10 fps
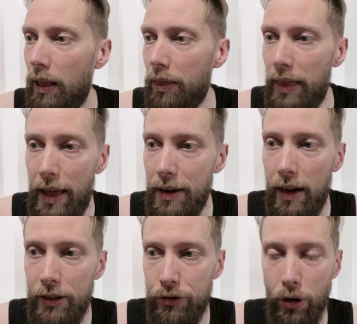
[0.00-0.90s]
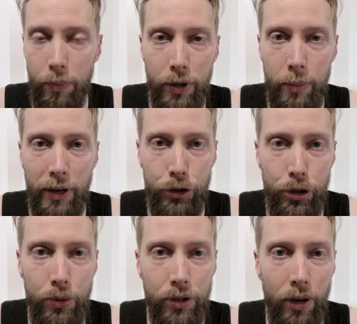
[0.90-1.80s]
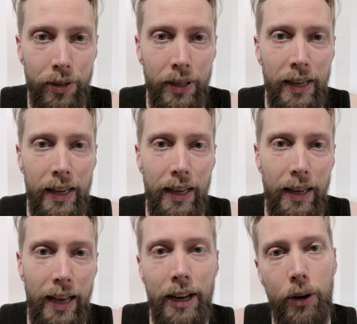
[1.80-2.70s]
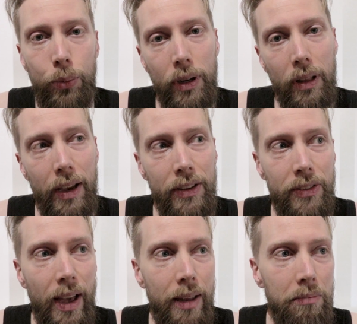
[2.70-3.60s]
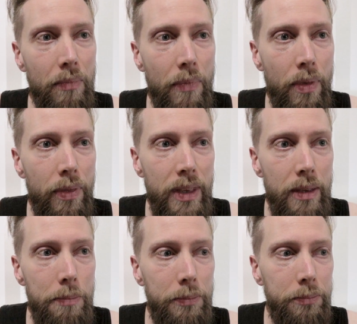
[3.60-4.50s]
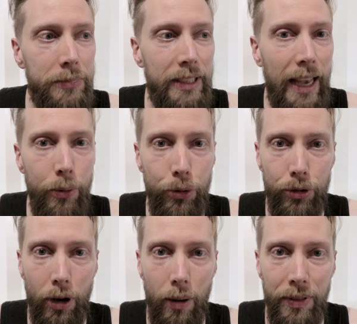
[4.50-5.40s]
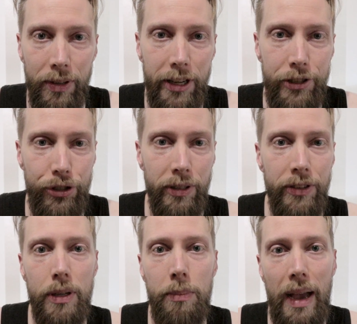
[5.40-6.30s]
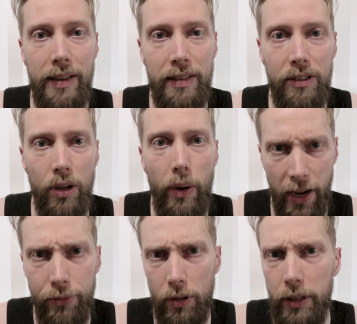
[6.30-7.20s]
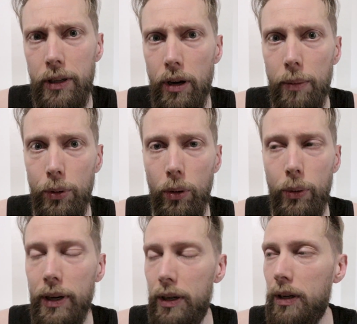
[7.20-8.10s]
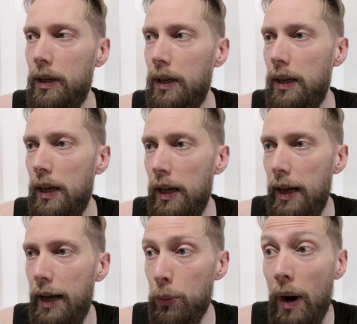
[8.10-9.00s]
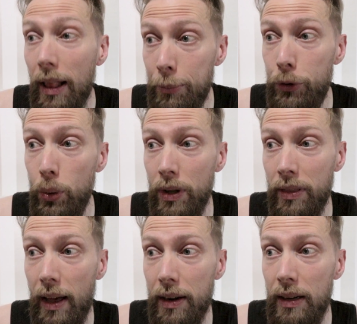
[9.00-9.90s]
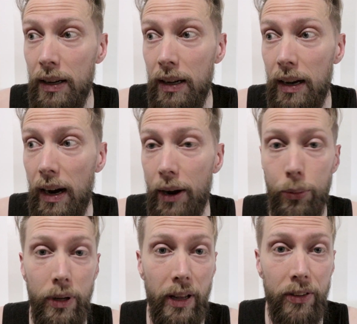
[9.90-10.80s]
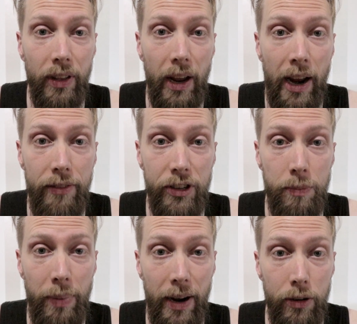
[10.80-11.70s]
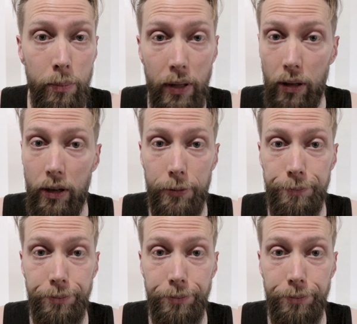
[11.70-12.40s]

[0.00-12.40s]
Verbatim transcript: Then I start putting my shoes on and I realize that the countertop in the kitchen is a mess, so I have to clean it up real quick. And while I'm doing that, I realize that I have expired milk,